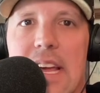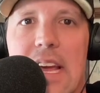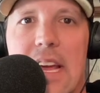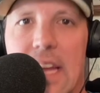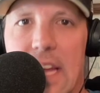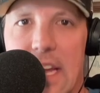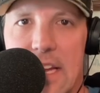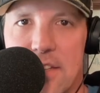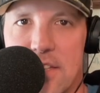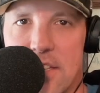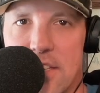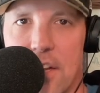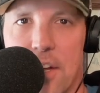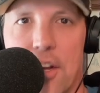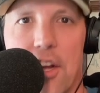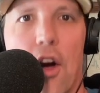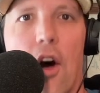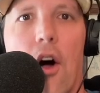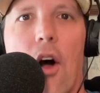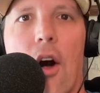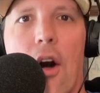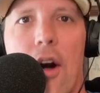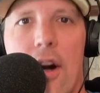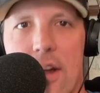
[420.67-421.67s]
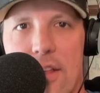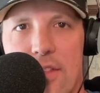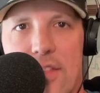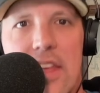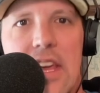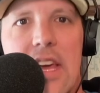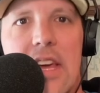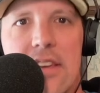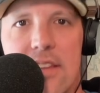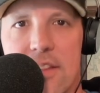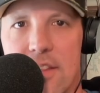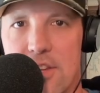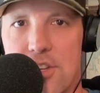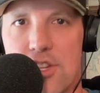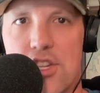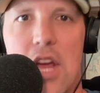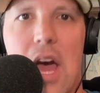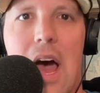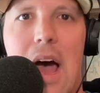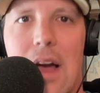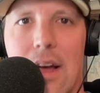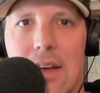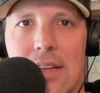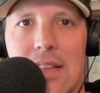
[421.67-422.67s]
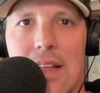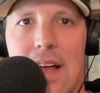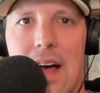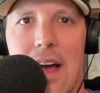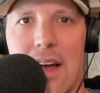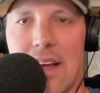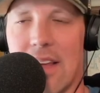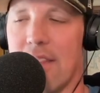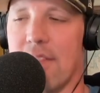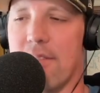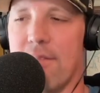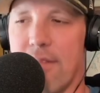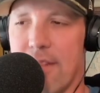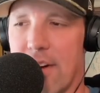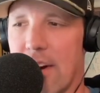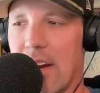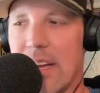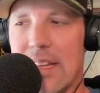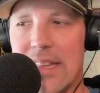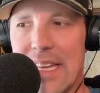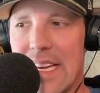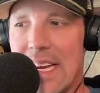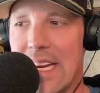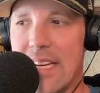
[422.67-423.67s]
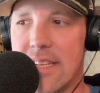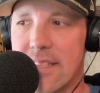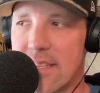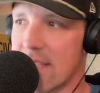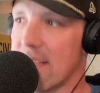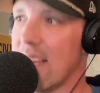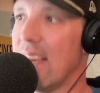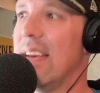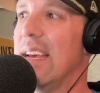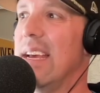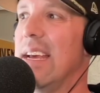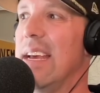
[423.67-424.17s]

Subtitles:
against a guard at the end of the shot clock at the very least.